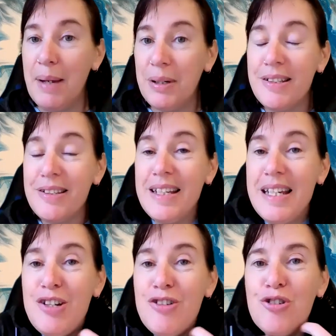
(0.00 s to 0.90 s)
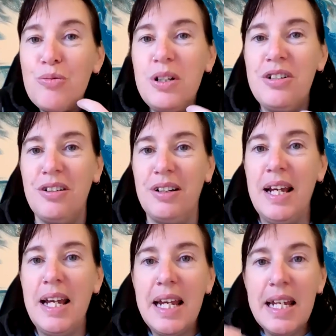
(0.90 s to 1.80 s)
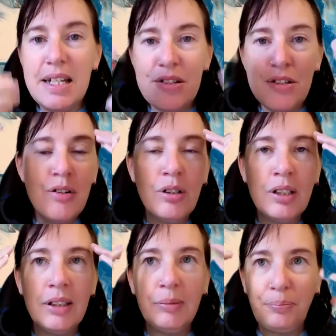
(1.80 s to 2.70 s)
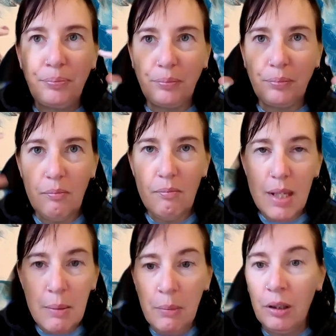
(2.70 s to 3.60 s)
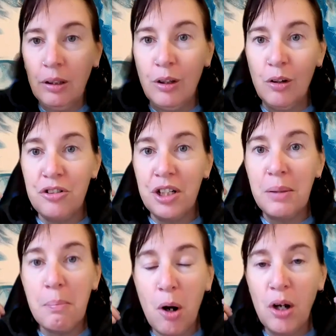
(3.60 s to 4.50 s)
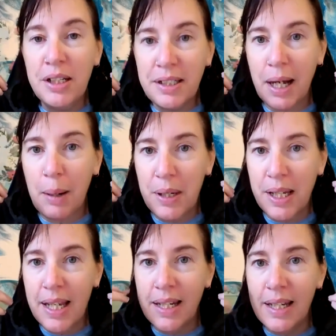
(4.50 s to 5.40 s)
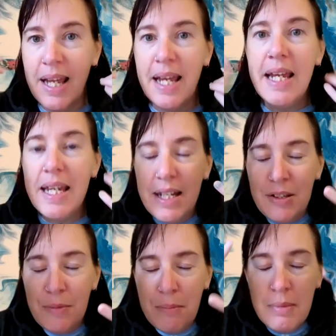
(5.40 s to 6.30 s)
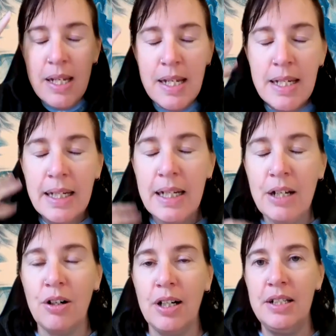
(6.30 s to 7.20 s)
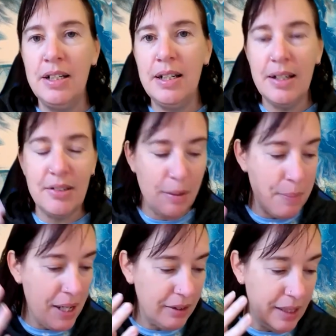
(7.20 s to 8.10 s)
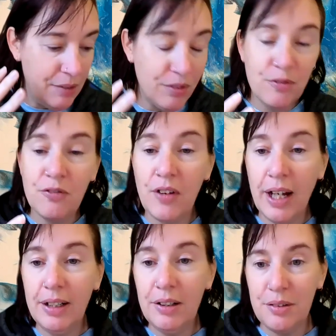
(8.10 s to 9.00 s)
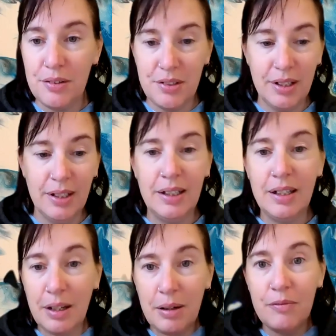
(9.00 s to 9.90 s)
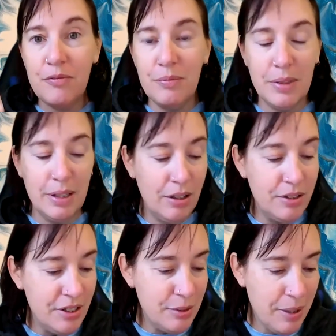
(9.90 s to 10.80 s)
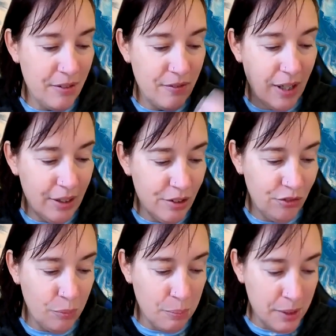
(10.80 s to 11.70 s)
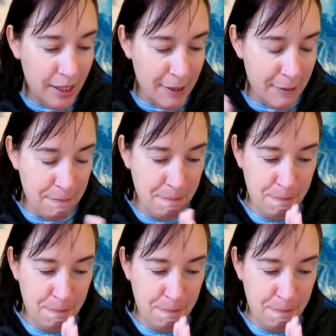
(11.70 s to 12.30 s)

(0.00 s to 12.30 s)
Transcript: But it's intuition. It is not my logic mind coming in. It is me getting ideas about even values, ideas about values for me.